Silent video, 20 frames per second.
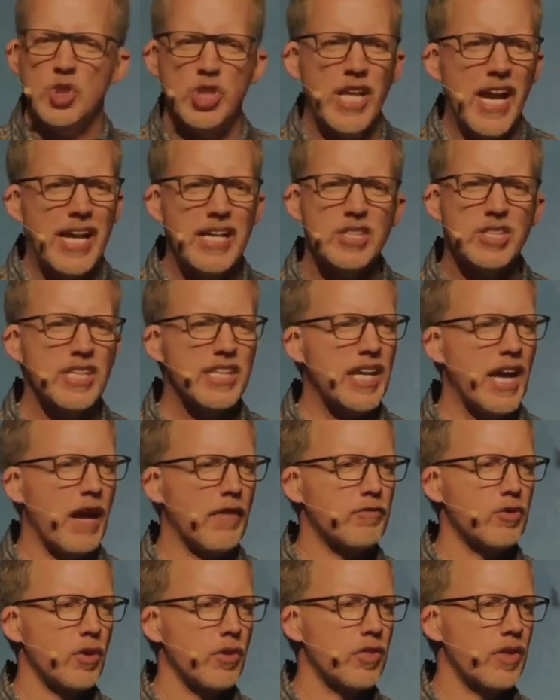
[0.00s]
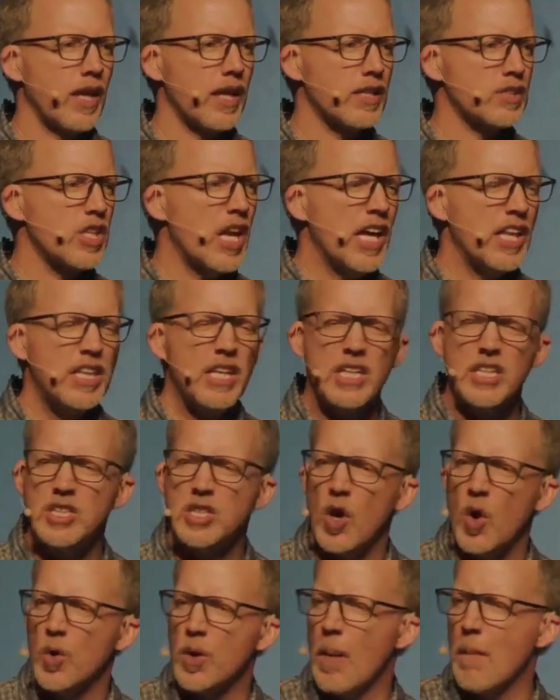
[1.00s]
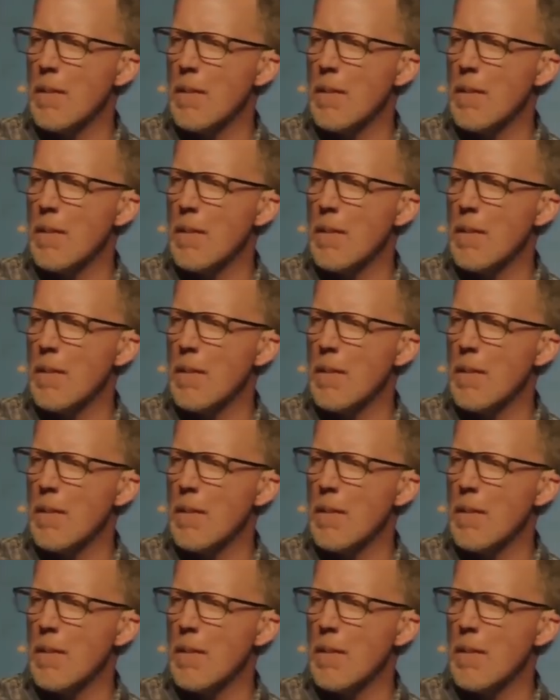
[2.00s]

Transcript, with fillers: and chasing after things that